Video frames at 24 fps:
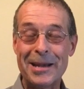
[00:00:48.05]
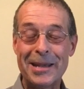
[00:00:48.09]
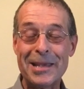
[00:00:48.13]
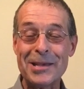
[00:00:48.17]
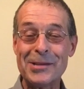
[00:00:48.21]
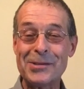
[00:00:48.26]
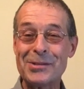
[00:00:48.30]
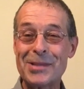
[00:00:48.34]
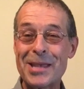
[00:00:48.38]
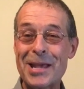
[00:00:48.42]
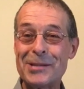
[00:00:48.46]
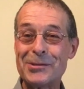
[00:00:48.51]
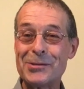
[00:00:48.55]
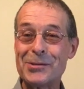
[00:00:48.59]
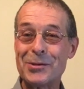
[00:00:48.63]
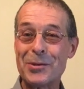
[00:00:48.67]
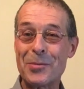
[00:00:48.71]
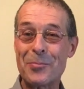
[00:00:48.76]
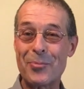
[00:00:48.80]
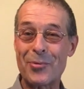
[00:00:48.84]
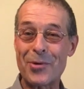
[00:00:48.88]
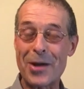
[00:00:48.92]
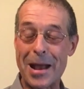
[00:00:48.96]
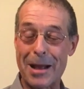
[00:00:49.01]
guess that's
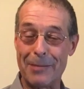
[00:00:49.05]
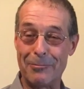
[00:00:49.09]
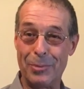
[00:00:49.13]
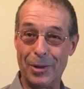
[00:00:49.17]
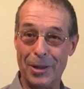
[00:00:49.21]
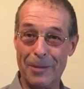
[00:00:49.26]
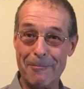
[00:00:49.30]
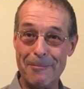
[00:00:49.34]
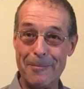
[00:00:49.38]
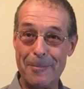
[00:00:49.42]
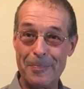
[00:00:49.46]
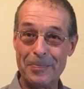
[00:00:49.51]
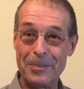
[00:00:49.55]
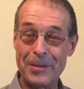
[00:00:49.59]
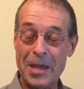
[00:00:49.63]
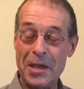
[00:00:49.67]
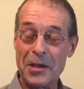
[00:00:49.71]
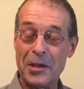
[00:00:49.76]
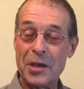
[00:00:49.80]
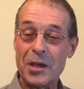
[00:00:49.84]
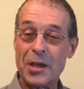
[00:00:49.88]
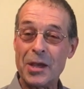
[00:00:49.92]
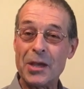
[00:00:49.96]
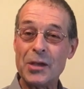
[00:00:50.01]
the problem.
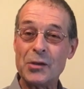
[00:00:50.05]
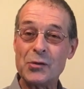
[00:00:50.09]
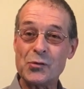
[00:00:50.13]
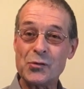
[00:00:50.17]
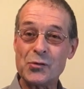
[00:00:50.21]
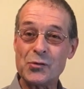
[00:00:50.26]
It's